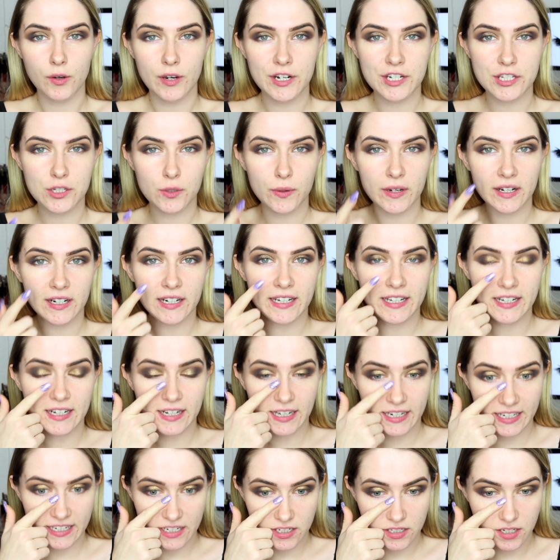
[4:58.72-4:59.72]
So I just quickly
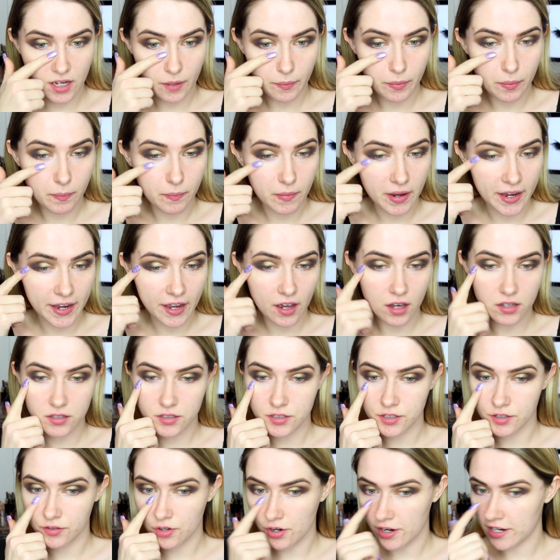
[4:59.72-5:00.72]
cleaned up my
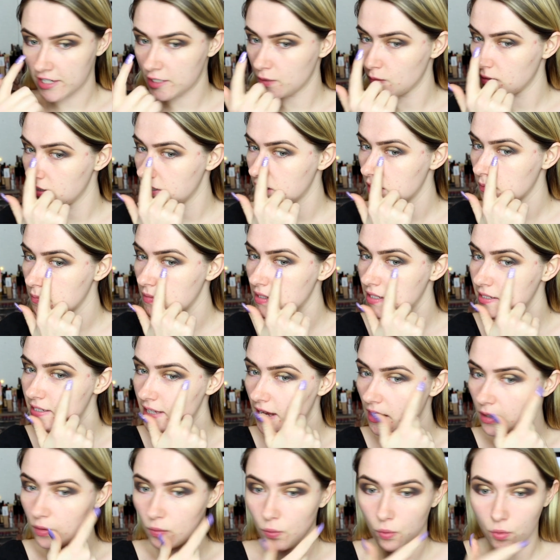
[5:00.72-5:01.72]
under eyes with some
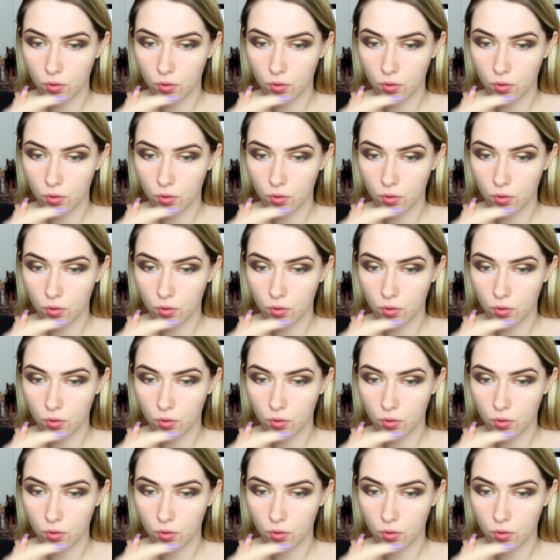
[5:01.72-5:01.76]
micellar